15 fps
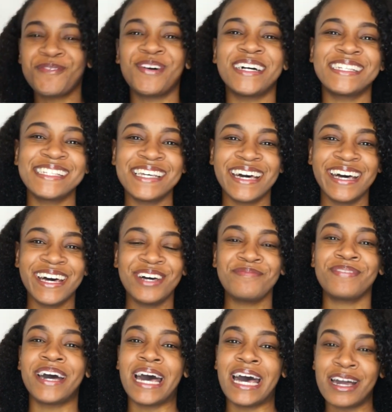what's up?
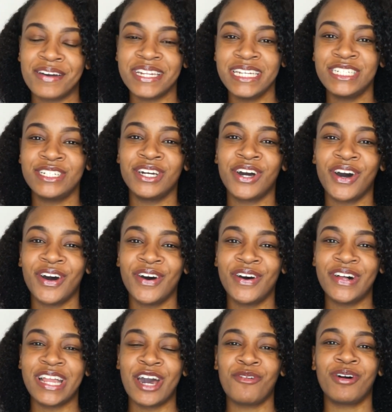I'm Kadijah Nicole
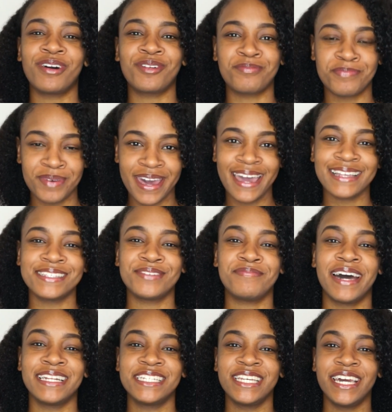and welcome back to my
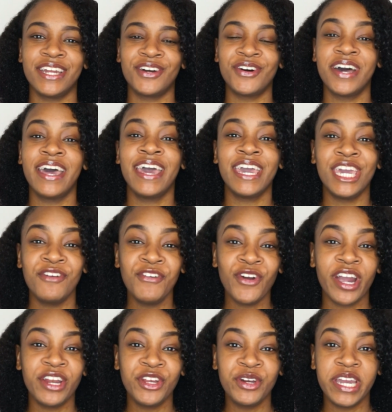channel. If you are
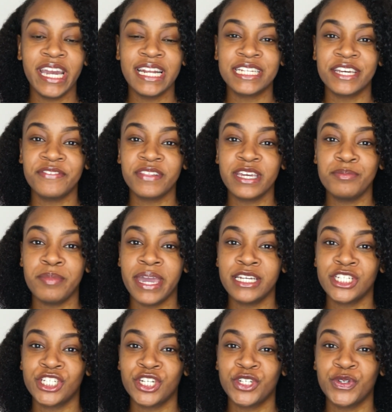new here, definitely make
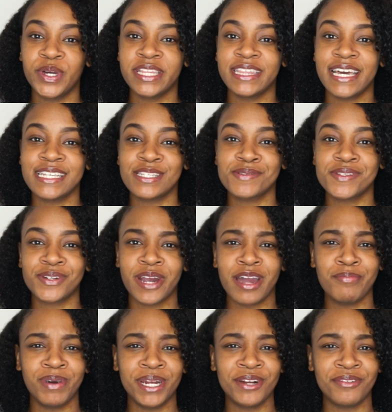sure you hit that subscribe
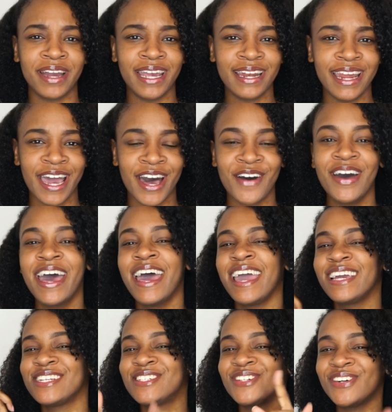button right now
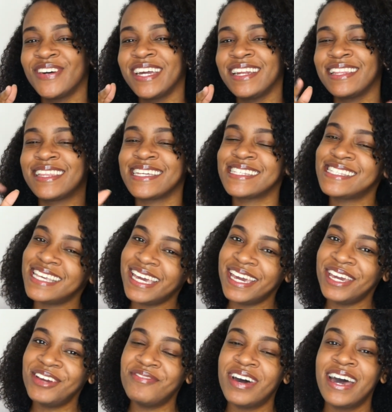and join the
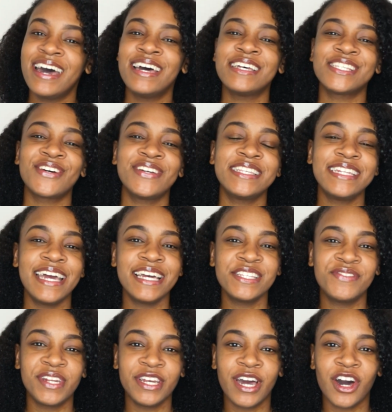team. So in today's
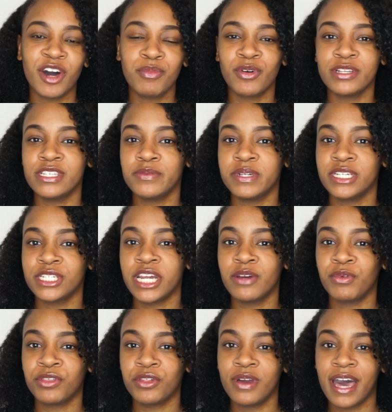video, I'm going to be sharing
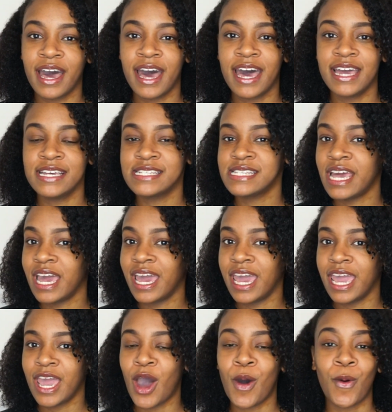with you guys
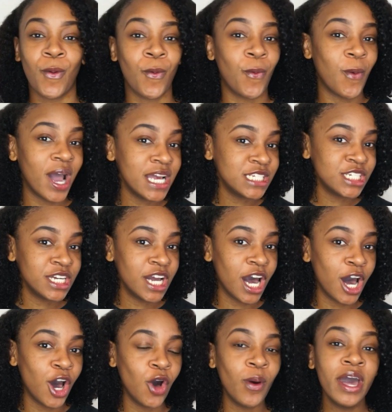a wash and
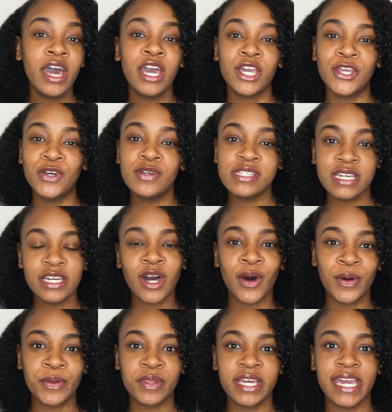go using
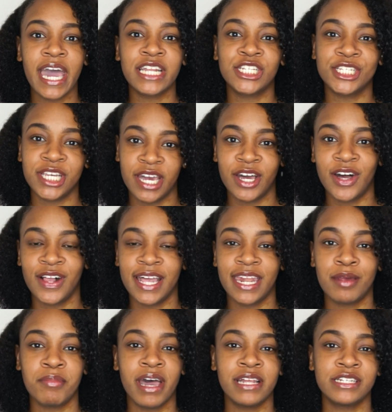only gel, and I'm
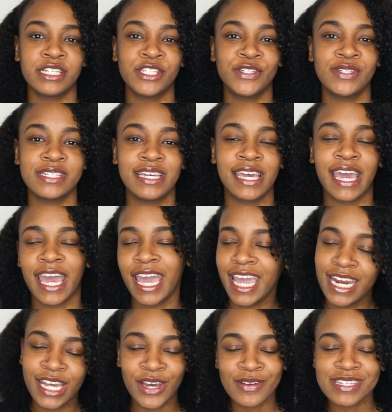not just using
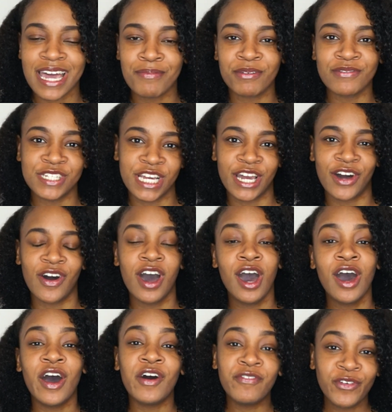any old type of gel.
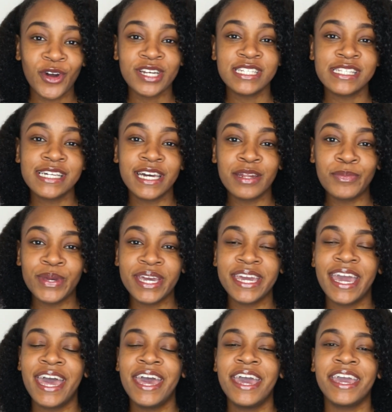Of course, it's going to
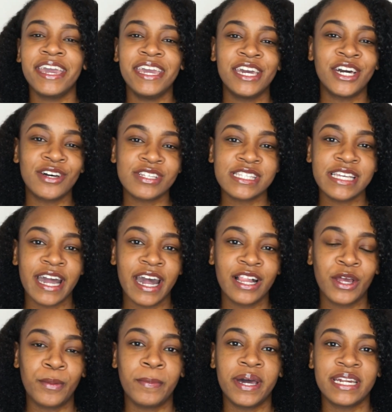be Eco
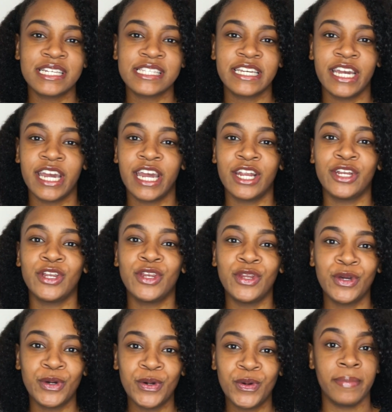Styler, but it's their
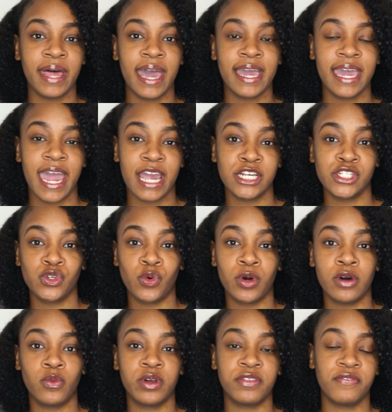new black castor
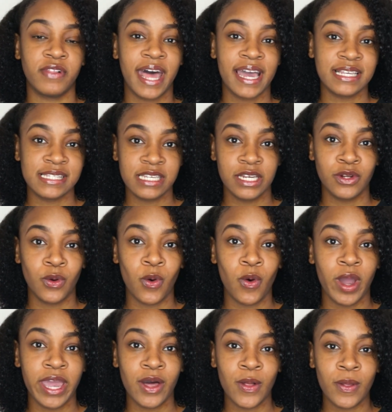oil with flaxseed
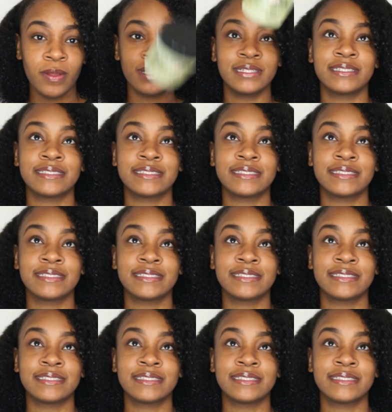oil.